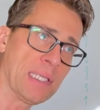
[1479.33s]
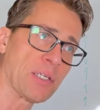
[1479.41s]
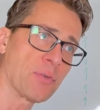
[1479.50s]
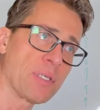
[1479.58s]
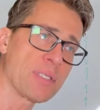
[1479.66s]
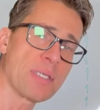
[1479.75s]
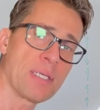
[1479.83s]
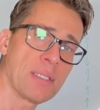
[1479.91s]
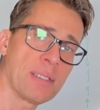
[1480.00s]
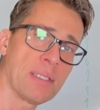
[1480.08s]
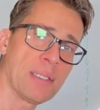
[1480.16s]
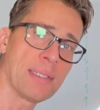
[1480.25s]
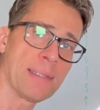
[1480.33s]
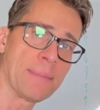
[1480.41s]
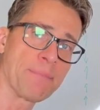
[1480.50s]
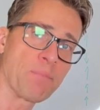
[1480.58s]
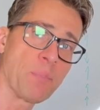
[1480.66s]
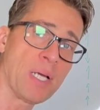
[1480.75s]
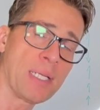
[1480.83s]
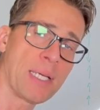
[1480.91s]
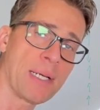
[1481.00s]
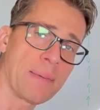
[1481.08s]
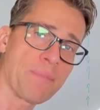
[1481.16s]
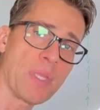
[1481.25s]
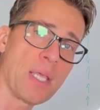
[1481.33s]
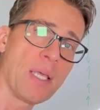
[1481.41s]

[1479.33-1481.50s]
increase in um, body hair,